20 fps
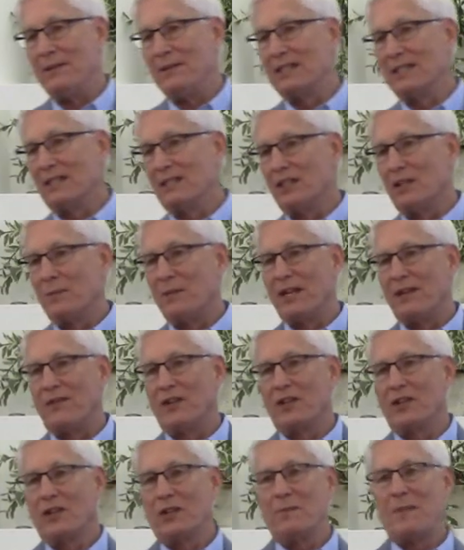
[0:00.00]
he was a little bit of
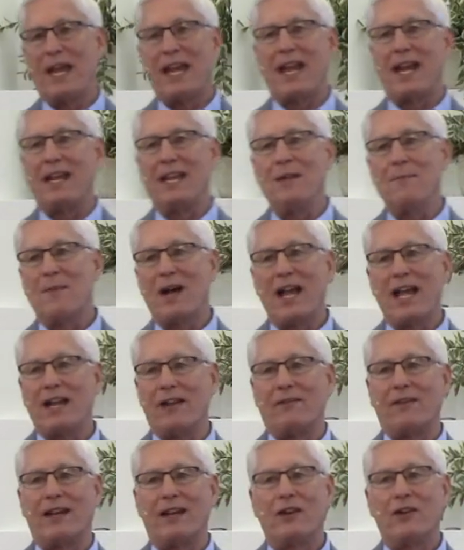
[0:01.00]
a good man. He might
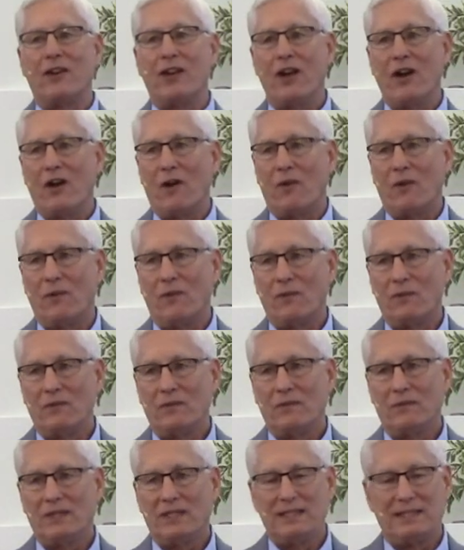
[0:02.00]
have, I don't know.
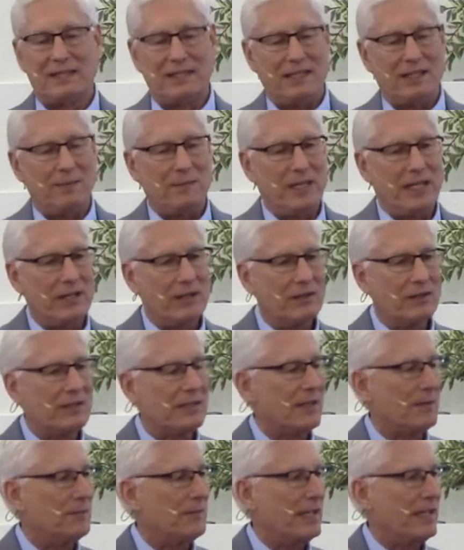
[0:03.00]
He'd seen him heal
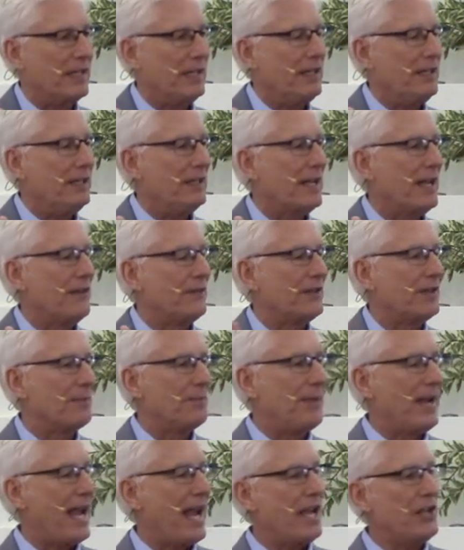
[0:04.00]
somebody, have
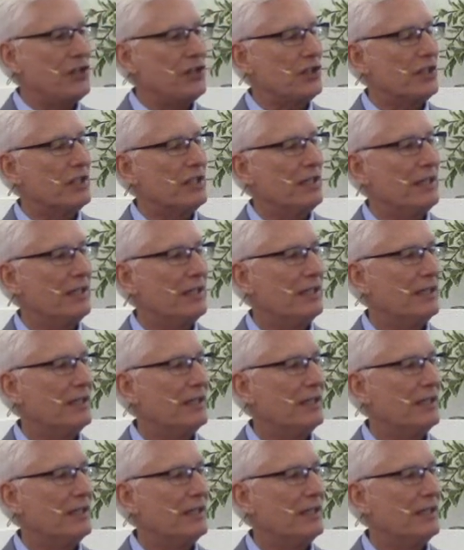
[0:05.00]
compassion.